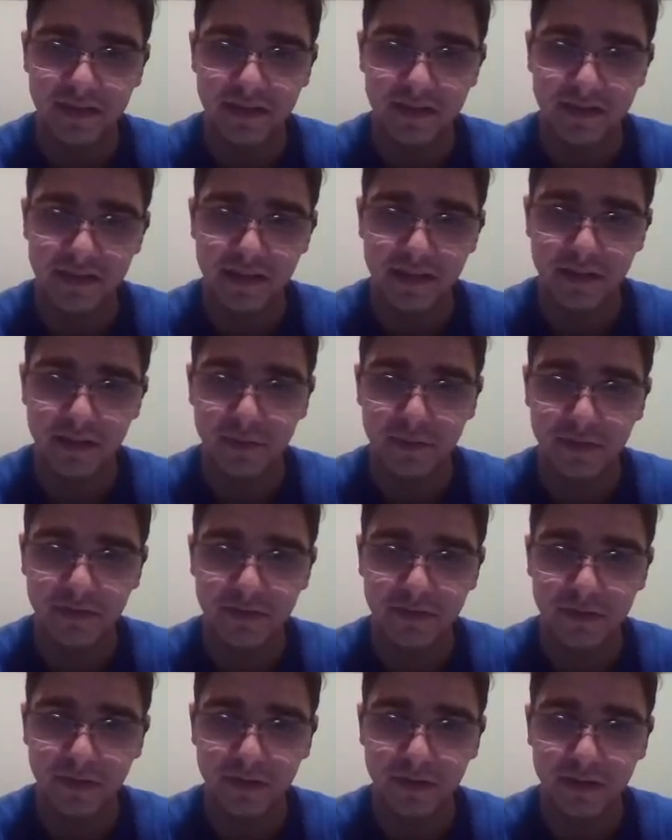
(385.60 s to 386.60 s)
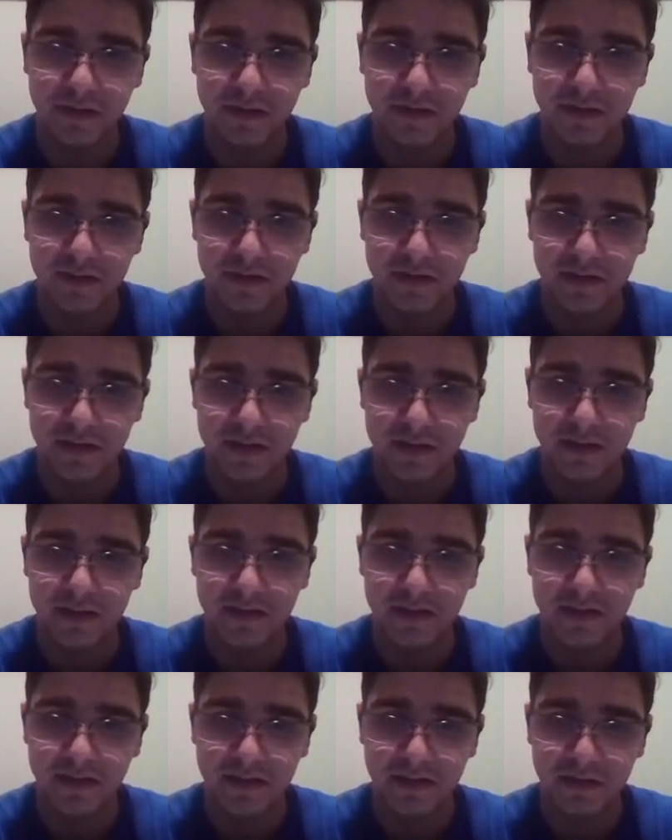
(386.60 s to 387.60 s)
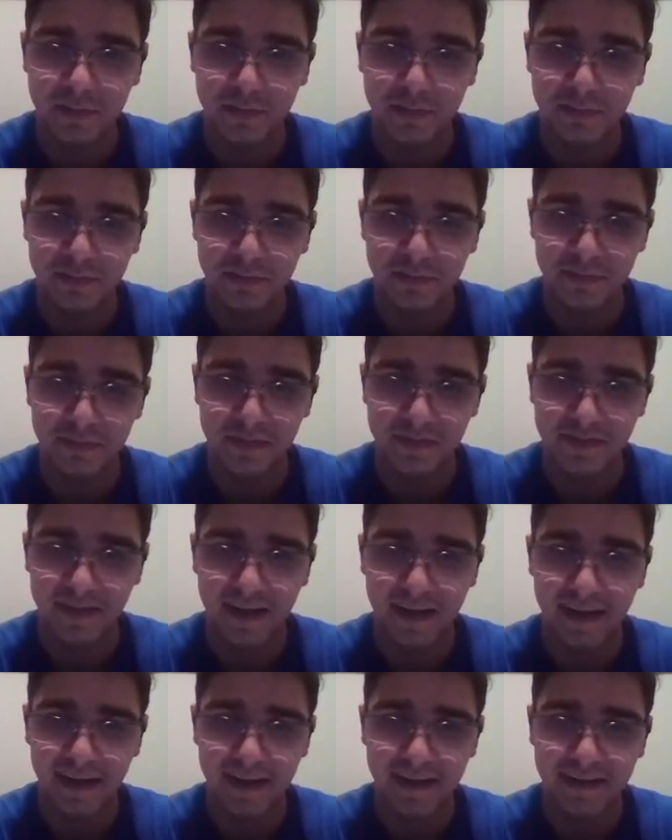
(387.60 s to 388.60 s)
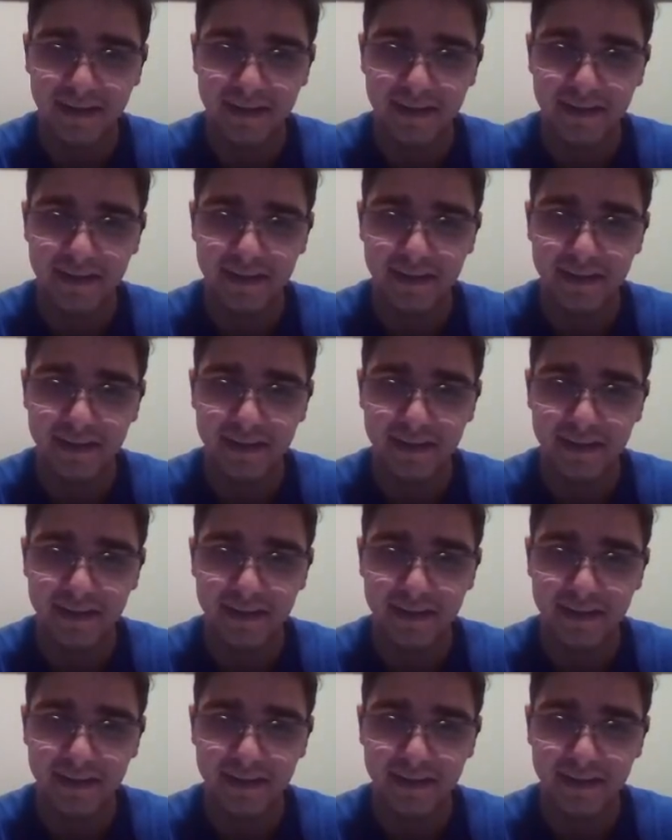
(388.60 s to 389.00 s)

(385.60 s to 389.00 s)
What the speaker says: they would draw, this is hanging,